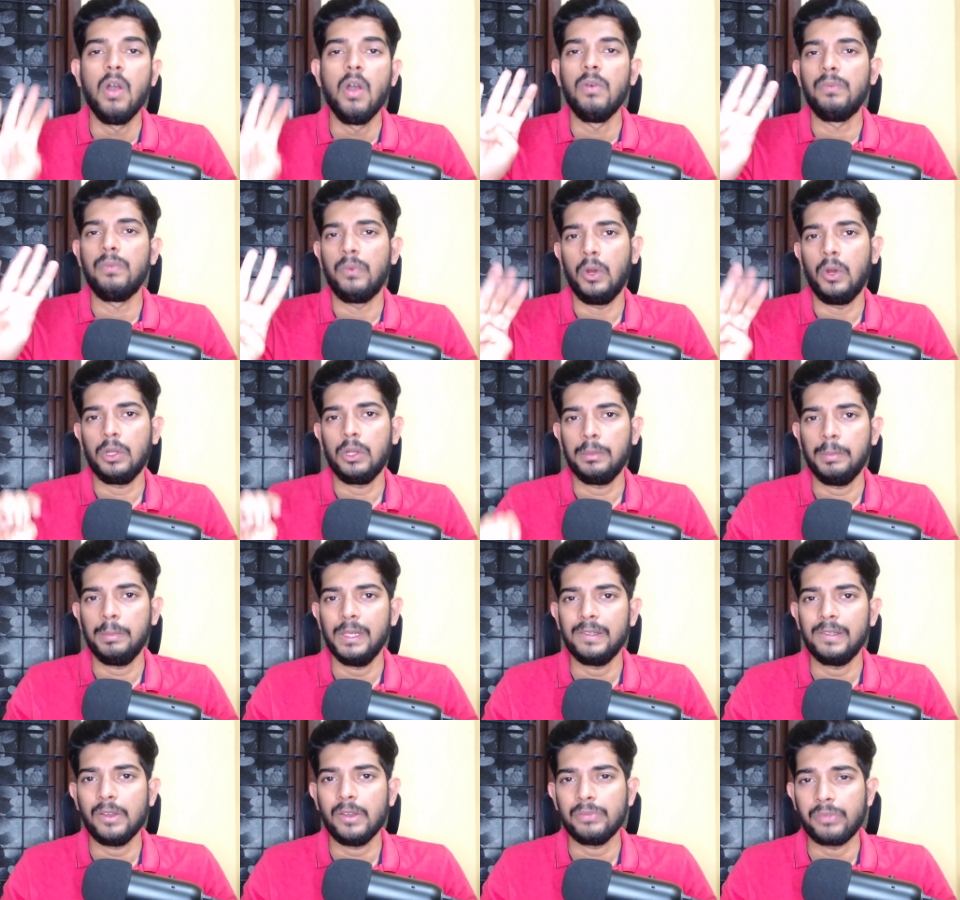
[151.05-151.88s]
Fourth
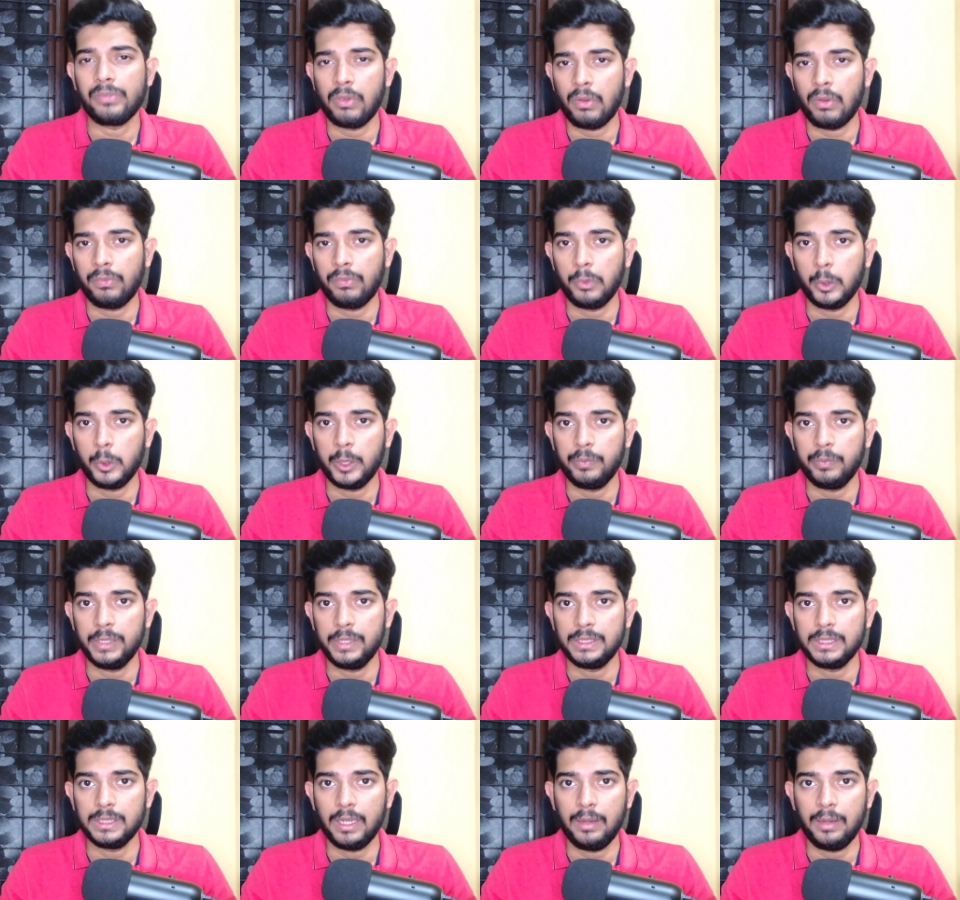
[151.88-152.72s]
piece of software
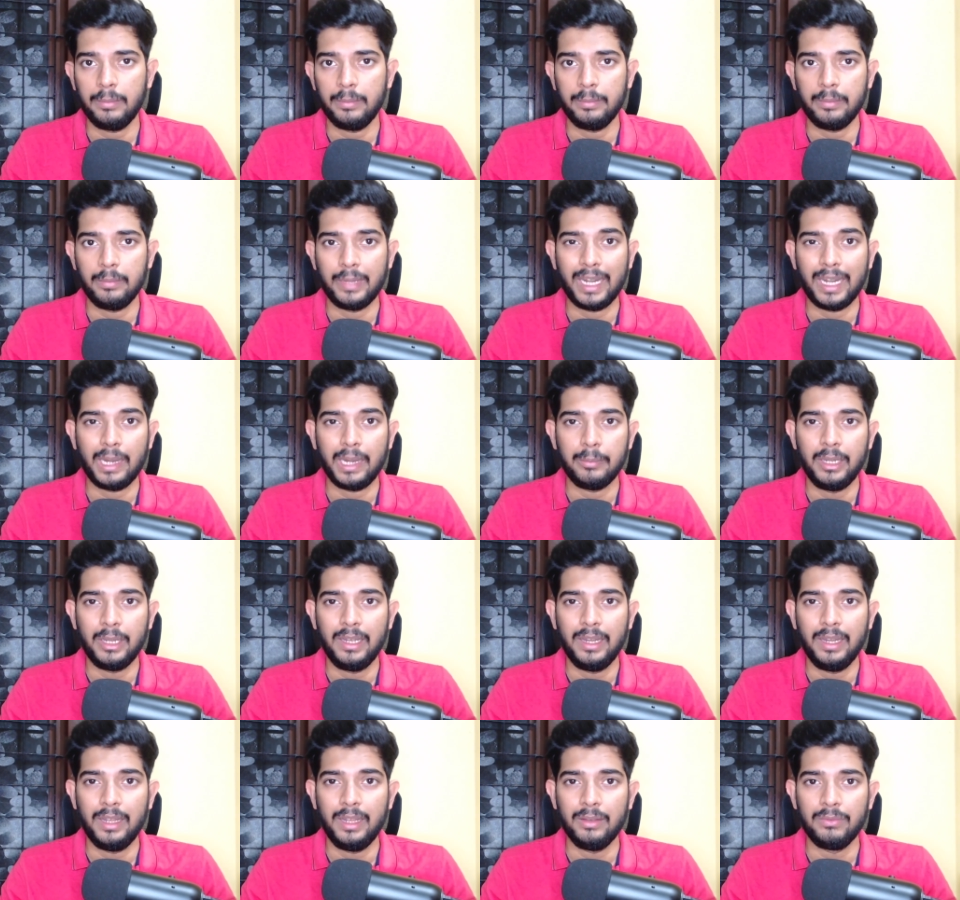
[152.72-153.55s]
which I am
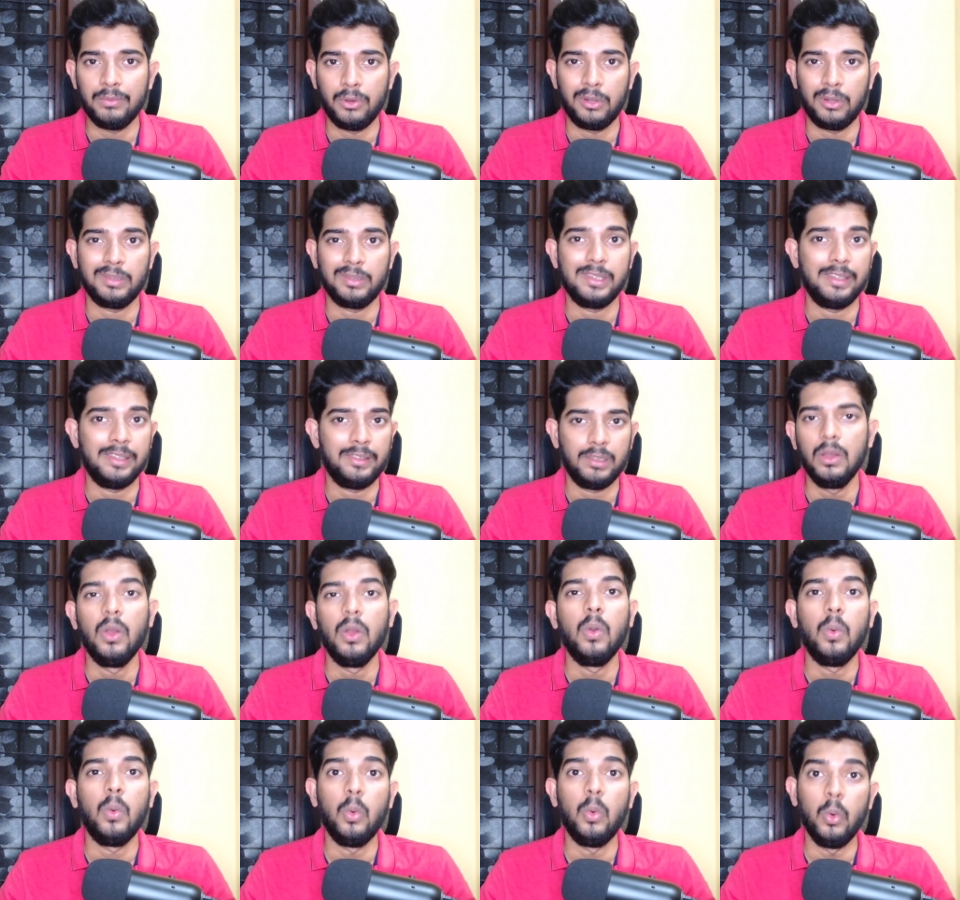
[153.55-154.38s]
recommending for this
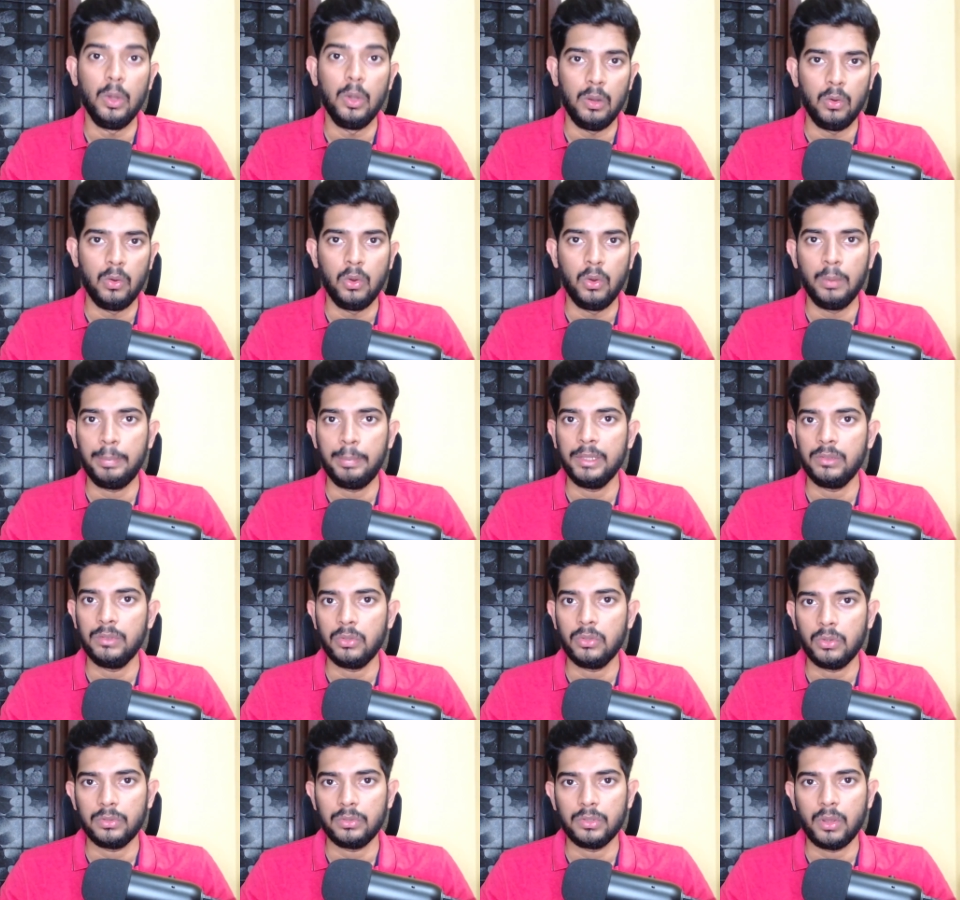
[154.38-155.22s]
cool open
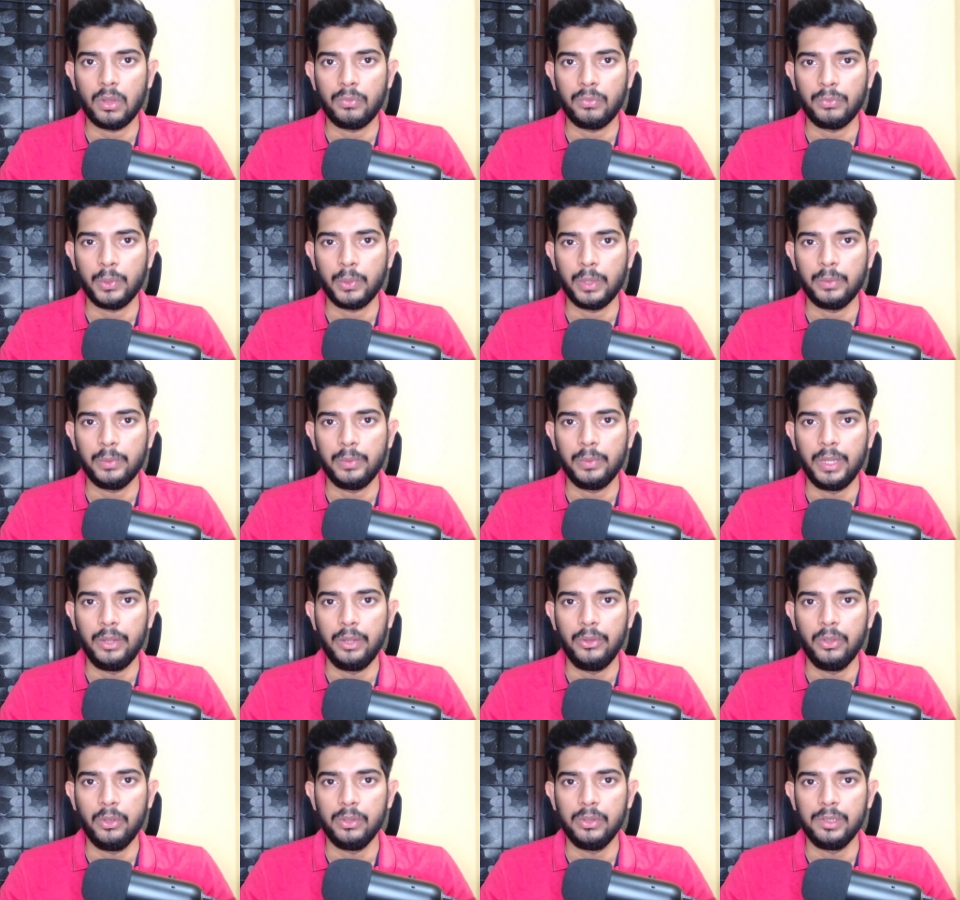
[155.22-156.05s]
source software
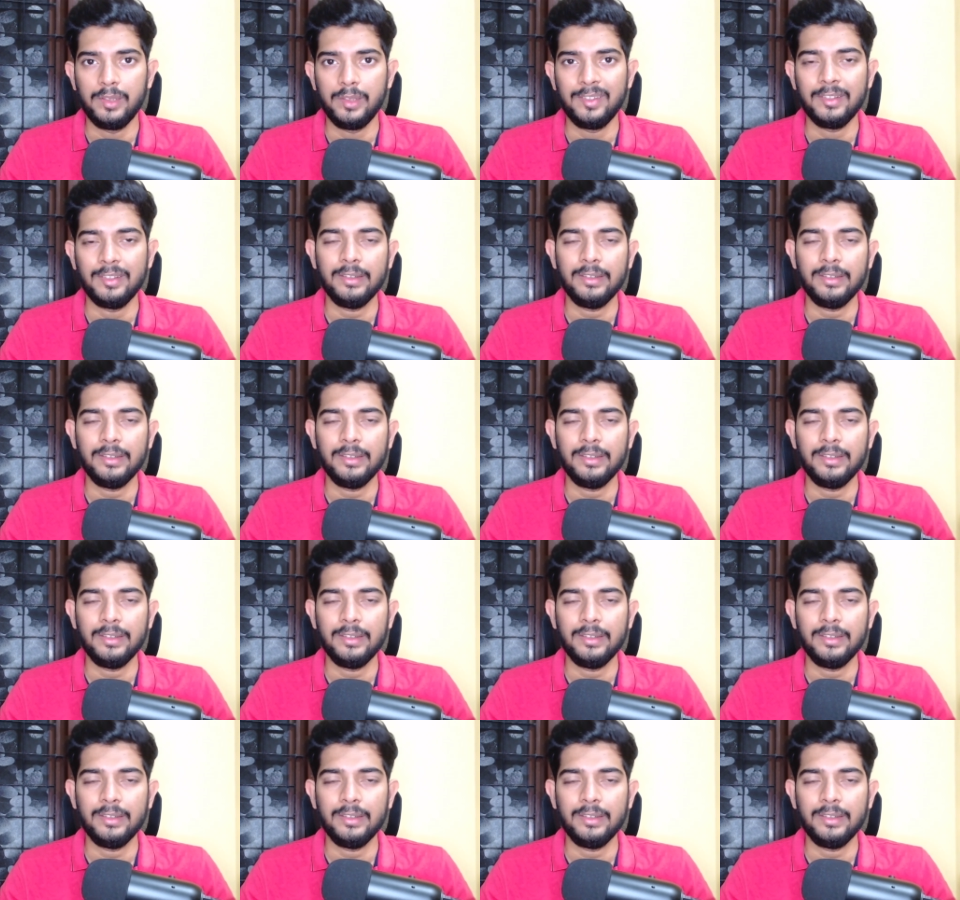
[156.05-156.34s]
video is